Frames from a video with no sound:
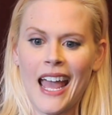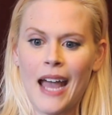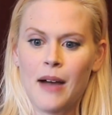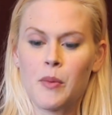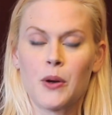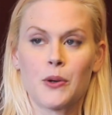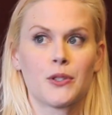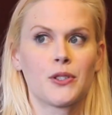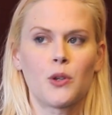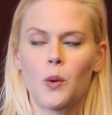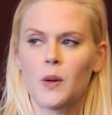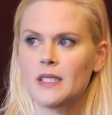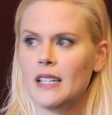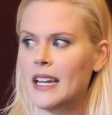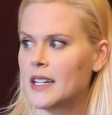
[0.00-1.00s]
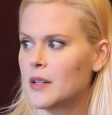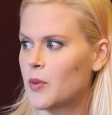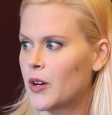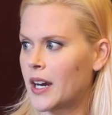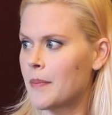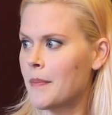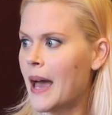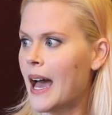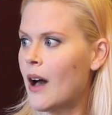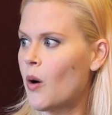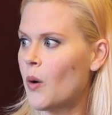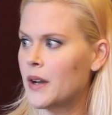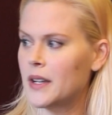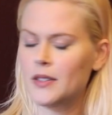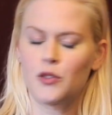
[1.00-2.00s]
and we were so excited to bring him
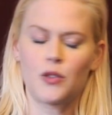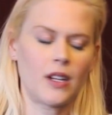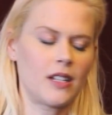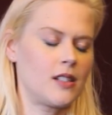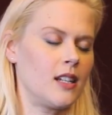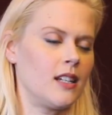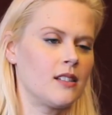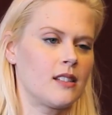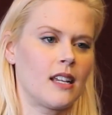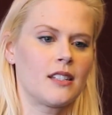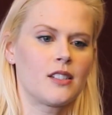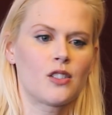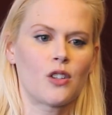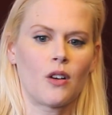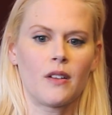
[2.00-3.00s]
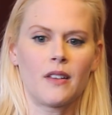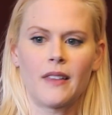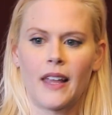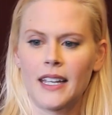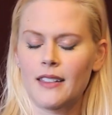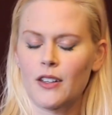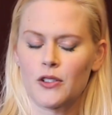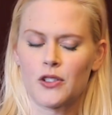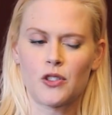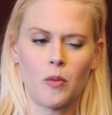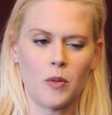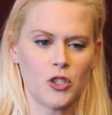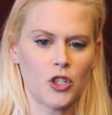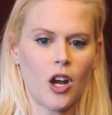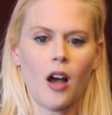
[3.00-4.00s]
out, and there's so
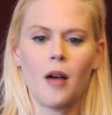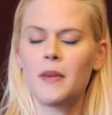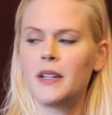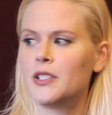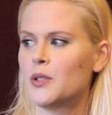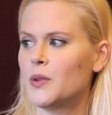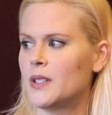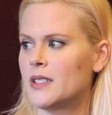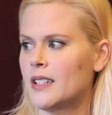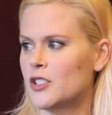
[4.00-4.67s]
much comedy to it,